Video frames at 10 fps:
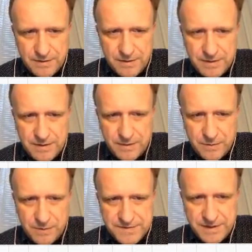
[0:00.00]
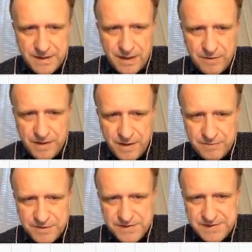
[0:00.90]
equals, and now I
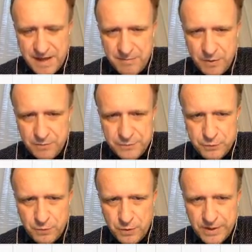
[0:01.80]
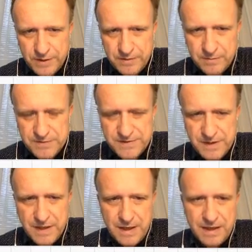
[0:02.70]
have the sum of two logarithms,
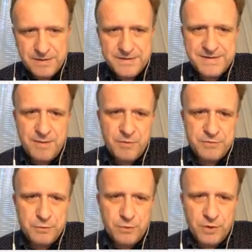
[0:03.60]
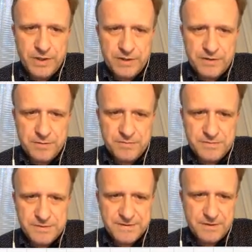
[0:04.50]
and the sum of two
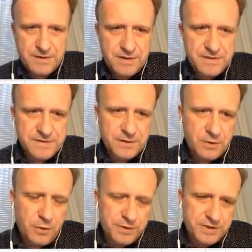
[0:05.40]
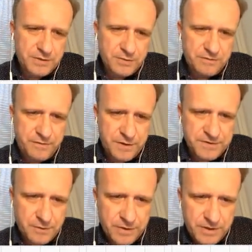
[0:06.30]
logarithms is, according to the
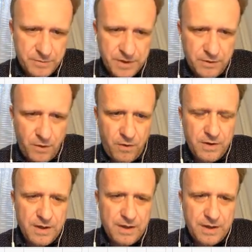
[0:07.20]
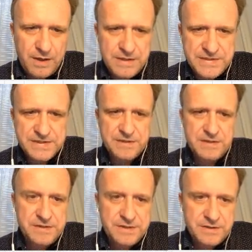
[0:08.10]
first logarithmic law, it's
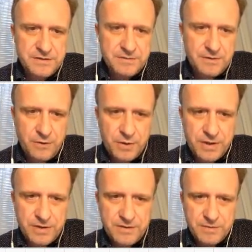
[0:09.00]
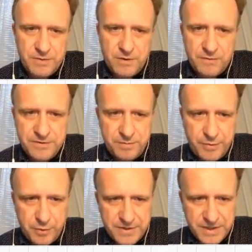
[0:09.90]
the logarithm of the
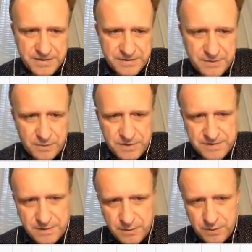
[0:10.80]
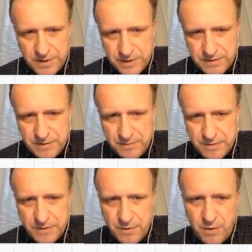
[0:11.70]
product, so it's the logarithm
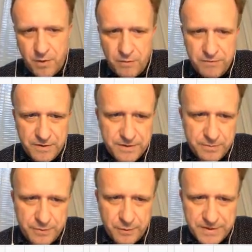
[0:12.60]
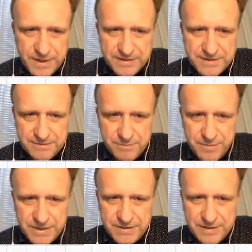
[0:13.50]
of the product
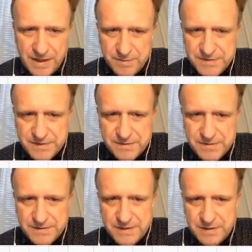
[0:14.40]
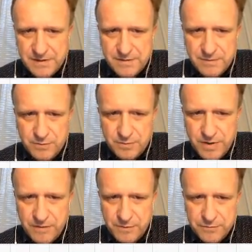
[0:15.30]
b times c to the
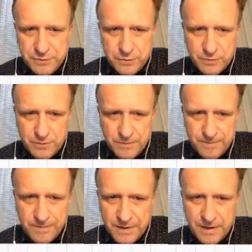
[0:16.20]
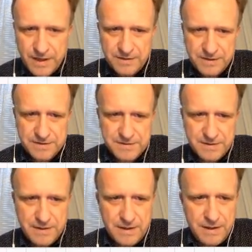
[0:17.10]
power of 2, like this.
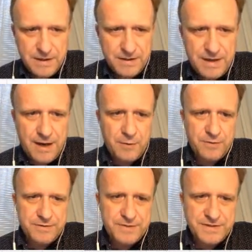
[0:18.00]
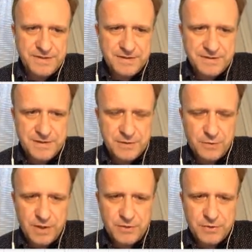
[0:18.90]
Now, this is the
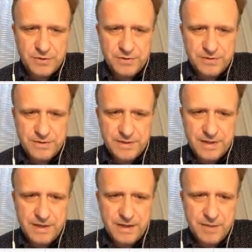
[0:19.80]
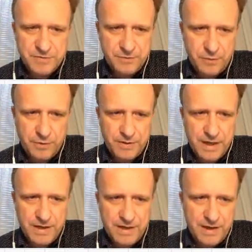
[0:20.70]
situation that I aimed for.
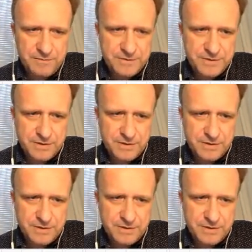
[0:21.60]
I have